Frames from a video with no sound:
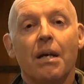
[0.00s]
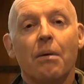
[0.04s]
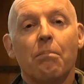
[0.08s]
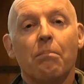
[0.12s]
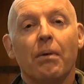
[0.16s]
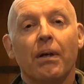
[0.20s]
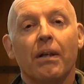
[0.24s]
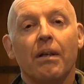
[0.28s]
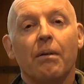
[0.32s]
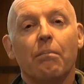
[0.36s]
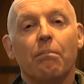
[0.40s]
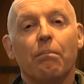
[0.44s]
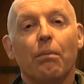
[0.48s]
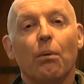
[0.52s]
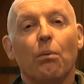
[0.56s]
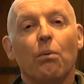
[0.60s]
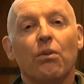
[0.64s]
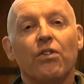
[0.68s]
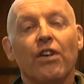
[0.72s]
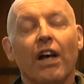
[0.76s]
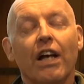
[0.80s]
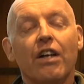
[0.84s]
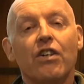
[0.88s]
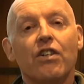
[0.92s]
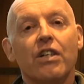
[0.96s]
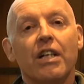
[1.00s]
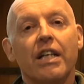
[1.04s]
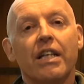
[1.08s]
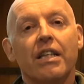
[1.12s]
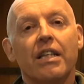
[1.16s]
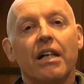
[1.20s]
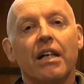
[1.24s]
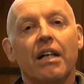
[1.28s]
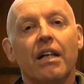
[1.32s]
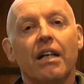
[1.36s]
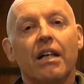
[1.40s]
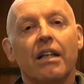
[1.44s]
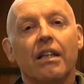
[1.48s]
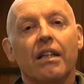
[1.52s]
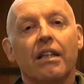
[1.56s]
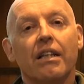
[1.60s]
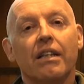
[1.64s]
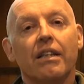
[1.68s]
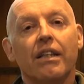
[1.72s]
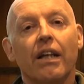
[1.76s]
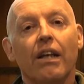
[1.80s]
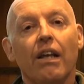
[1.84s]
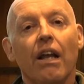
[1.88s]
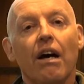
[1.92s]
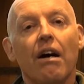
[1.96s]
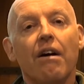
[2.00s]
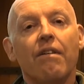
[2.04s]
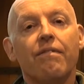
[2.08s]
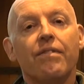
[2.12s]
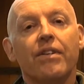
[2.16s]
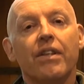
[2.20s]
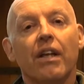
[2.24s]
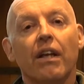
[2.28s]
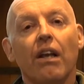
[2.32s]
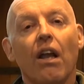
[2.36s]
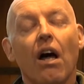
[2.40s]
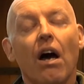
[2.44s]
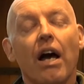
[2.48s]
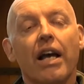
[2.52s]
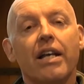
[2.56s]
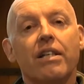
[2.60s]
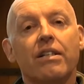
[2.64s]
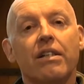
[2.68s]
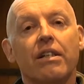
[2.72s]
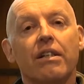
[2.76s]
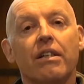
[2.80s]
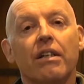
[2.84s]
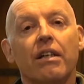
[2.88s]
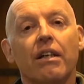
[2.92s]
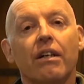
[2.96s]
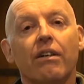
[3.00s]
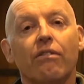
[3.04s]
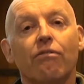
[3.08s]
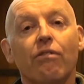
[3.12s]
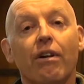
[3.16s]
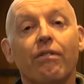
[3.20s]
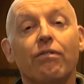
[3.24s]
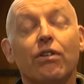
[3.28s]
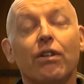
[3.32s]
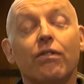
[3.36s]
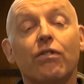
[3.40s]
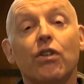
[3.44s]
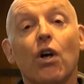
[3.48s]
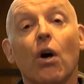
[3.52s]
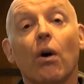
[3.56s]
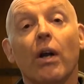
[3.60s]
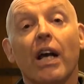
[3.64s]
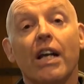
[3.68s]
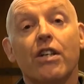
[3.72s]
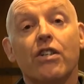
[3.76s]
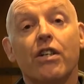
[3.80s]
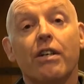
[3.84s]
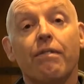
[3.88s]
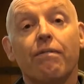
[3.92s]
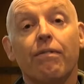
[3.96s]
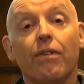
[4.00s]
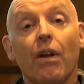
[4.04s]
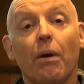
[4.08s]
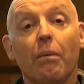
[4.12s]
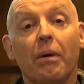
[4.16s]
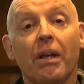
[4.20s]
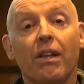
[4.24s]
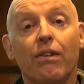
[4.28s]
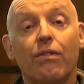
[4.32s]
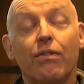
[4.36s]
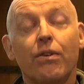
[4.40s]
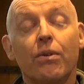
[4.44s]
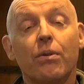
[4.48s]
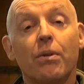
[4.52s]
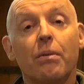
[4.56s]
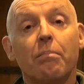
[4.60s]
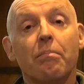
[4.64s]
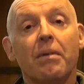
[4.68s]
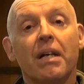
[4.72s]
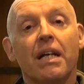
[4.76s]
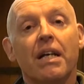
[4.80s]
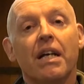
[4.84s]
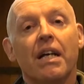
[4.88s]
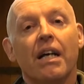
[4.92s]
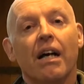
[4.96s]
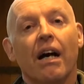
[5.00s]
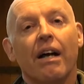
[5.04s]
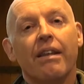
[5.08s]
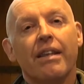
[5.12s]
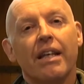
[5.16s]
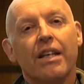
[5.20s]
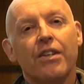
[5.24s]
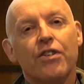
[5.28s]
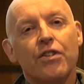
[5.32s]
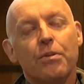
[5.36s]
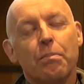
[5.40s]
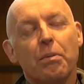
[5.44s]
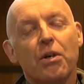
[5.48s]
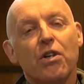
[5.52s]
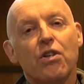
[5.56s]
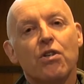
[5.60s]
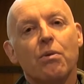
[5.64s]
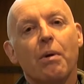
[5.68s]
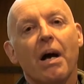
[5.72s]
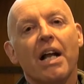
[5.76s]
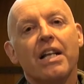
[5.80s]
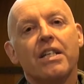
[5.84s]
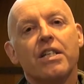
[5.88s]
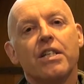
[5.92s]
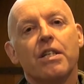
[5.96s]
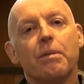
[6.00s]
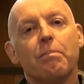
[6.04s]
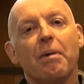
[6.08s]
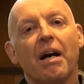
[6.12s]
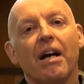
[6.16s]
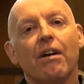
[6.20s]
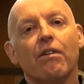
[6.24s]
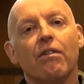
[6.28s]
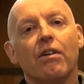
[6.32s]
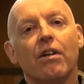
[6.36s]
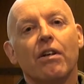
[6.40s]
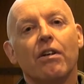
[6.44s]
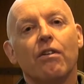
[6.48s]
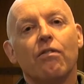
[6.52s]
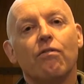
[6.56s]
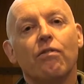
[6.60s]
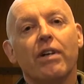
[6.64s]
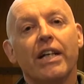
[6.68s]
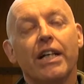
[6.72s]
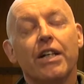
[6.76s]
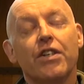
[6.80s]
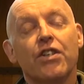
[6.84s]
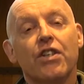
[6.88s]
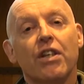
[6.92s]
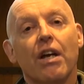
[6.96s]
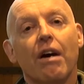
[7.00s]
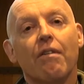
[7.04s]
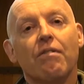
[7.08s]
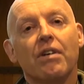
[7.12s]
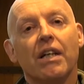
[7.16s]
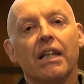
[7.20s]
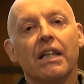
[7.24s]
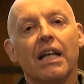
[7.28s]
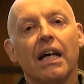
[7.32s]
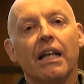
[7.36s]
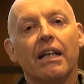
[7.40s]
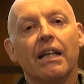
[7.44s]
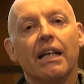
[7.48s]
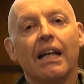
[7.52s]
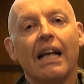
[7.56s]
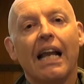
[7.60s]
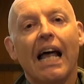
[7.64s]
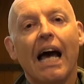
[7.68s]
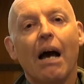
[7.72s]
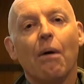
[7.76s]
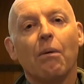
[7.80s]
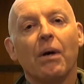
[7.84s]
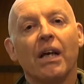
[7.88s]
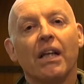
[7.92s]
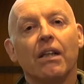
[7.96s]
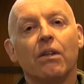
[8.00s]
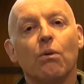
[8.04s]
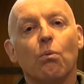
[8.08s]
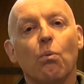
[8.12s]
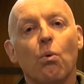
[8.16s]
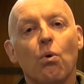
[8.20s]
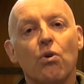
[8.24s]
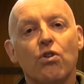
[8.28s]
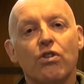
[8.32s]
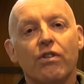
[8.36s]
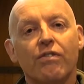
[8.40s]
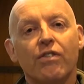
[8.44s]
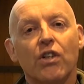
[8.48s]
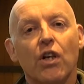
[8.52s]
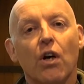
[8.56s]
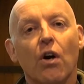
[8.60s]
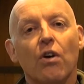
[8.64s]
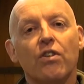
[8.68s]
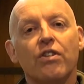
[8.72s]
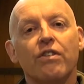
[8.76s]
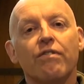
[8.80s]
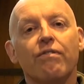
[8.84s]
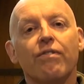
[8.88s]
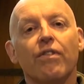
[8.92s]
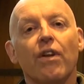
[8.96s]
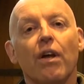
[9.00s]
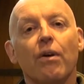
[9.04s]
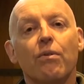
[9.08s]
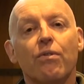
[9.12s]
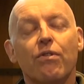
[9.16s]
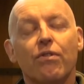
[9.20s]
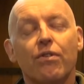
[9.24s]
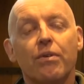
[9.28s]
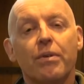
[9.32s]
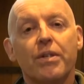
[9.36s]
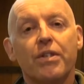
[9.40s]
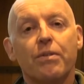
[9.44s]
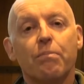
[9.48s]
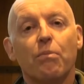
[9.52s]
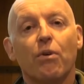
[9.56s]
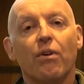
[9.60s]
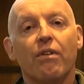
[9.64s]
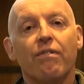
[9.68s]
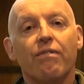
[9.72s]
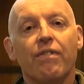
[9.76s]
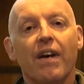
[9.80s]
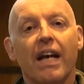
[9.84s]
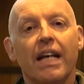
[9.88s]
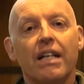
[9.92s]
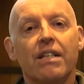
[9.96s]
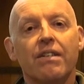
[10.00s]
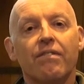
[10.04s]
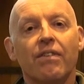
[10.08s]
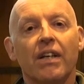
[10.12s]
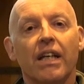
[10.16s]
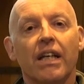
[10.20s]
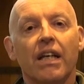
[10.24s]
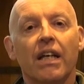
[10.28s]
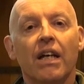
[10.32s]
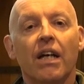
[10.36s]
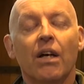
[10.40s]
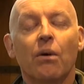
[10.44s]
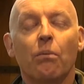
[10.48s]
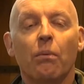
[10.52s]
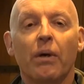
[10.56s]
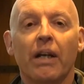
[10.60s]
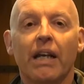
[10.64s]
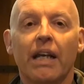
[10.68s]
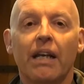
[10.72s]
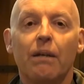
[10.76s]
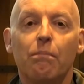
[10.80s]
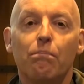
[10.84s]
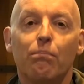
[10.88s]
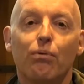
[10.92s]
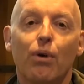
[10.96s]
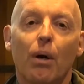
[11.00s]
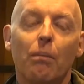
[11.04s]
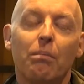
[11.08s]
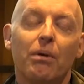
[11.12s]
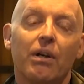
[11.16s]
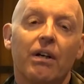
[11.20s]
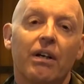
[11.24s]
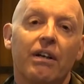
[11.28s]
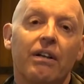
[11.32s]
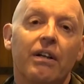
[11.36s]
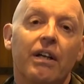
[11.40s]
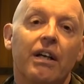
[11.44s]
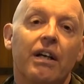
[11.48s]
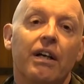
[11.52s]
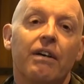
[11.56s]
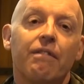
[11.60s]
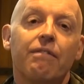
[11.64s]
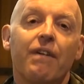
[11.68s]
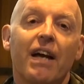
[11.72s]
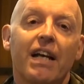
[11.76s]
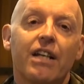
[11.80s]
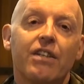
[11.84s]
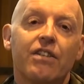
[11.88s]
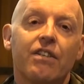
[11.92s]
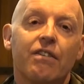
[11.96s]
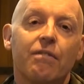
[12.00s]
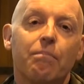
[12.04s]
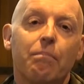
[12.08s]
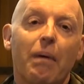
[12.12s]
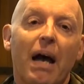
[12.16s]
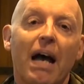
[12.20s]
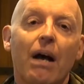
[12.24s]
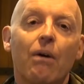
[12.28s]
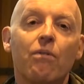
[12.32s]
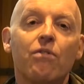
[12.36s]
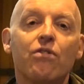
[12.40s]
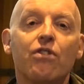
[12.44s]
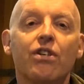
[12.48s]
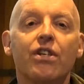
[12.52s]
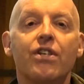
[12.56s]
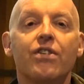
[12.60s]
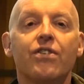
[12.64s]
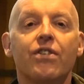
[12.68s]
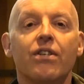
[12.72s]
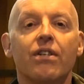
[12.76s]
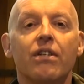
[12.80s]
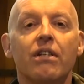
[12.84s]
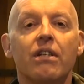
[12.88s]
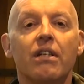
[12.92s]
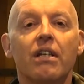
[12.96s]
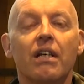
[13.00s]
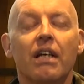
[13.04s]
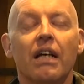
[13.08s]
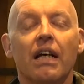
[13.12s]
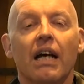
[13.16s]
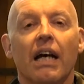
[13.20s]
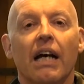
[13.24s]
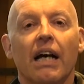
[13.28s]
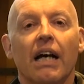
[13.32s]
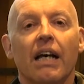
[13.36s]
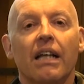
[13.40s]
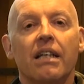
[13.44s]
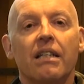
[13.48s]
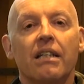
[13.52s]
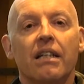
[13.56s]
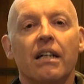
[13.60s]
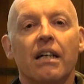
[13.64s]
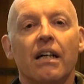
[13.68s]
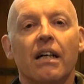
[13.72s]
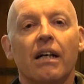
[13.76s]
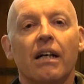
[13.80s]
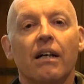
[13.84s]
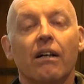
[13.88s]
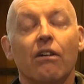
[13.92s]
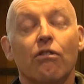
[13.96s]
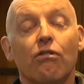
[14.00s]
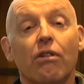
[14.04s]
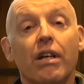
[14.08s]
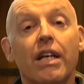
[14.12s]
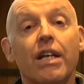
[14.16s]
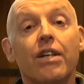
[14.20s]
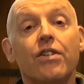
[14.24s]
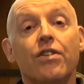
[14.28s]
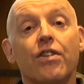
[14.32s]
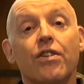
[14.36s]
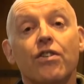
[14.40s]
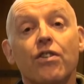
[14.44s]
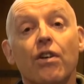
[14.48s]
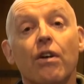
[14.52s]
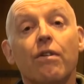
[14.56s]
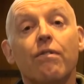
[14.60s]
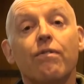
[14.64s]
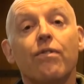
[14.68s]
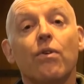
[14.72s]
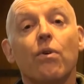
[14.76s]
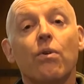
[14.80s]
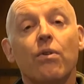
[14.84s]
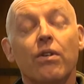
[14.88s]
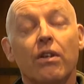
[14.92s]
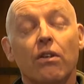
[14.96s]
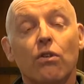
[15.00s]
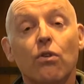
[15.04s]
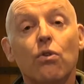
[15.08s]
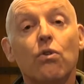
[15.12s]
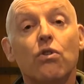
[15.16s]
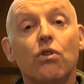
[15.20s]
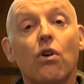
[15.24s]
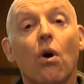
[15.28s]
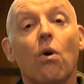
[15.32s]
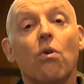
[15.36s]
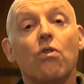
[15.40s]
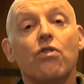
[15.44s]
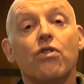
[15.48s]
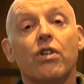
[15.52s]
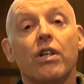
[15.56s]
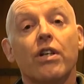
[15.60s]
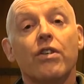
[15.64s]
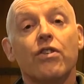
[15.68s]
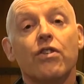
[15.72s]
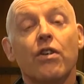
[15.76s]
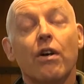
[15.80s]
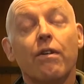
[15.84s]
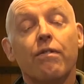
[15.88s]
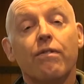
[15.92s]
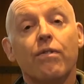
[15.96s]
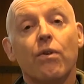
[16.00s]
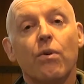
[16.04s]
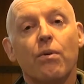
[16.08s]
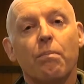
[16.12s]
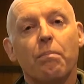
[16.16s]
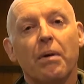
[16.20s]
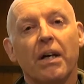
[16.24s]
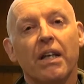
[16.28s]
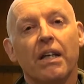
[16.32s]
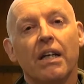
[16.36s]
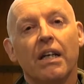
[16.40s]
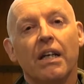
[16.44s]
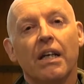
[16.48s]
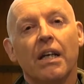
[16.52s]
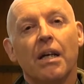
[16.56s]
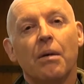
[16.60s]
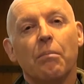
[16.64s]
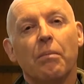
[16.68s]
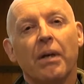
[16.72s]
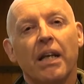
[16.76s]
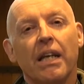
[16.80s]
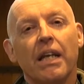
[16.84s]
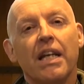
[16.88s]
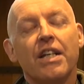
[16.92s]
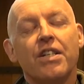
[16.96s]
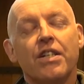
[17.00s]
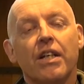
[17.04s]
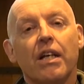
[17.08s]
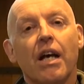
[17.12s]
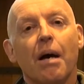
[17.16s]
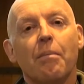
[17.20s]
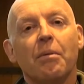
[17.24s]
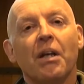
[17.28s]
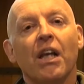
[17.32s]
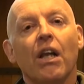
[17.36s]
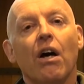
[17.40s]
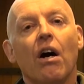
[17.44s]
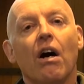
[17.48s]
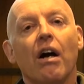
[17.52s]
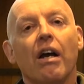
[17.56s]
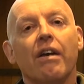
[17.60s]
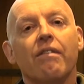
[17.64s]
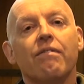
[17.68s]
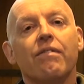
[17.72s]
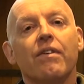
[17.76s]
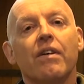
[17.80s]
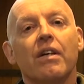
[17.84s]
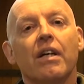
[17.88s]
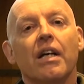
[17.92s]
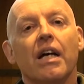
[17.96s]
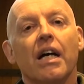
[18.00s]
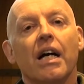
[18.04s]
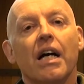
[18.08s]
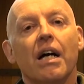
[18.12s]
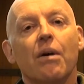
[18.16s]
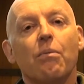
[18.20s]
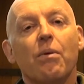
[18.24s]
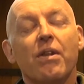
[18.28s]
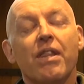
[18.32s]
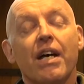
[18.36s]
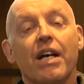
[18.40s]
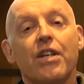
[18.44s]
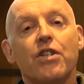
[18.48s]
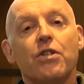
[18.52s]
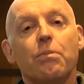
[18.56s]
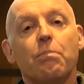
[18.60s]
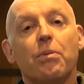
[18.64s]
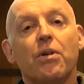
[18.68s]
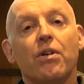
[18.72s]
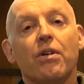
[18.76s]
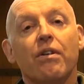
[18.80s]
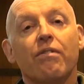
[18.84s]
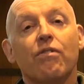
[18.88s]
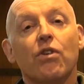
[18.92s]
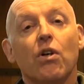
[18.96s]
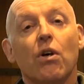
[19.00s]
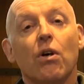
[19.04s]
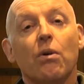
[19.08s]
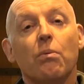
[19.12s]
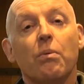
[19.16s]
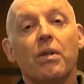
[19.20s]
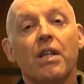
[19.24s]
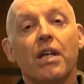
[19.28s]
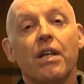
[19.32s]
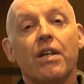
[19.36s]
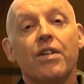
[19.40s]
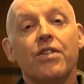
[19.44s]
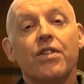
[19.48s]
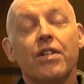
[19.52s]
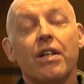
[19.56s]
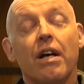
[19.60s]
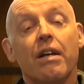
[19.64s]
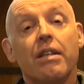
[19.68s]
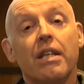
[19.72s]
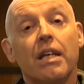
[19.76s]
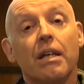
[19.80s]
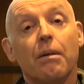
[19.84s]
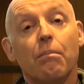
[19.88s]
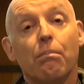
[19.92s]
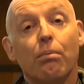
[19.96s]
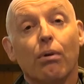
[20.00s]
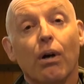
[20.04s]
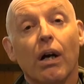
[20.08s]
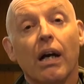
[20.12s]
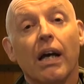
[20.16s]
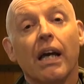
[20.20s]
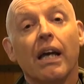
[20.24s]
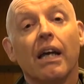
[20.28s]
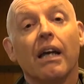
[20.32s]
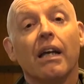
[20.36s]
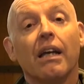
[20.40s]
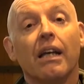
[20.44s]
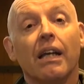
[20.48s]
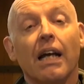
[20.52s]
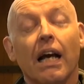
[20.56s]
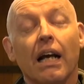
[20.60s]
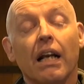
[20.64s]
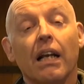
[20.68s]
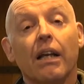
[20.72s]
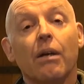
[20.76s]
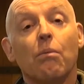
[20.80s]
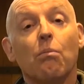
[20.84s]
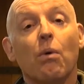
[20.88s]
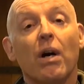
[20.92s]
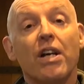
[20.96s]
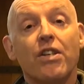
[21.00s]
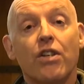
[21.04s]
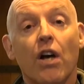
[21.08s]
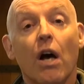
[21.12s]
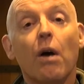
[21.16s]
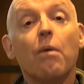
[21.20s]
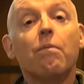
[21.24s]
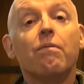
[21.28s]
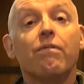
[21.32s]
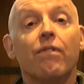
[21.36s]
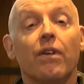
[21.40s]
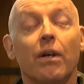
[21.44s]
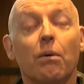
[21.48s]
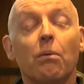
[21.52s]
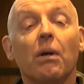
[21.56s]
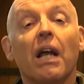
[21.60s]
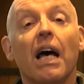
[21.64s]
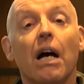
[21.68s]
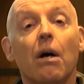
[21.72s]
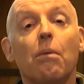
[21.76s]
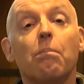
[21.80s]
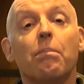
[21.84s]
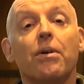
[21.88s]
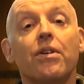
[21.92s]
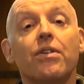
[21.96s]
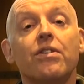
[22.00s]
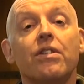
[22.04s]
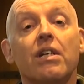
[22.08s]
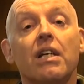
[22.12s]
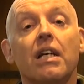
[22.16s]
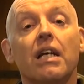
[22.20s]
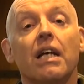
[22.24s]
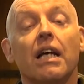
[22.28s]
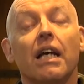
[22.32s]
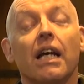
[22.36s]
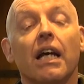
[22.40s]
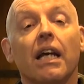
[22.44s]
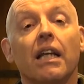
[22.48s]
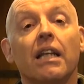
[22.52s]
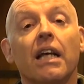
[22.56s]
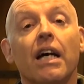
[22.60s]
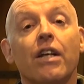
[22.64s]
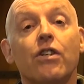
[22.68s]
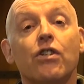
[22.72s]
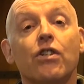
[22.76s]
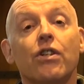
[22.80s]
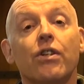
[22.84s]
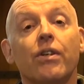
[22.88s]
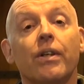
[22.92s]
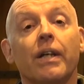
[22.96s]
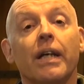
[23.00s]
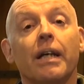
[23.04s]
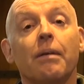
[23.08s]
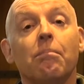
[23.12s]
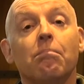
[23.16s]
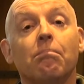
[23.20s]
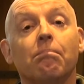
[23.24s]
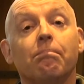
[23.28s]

but was actually the love and the light and the river of God actually flowing through them. I think spirituality is about rediscovering that and allowing the water of God to flow through us more effectively. We need proper, effective boundaries and creeds and so forth, and good doctrine and so forth, but it needs to come alive with that Spirit of God within us. And I think praying in Anglican ways hopefully will help us in that journey.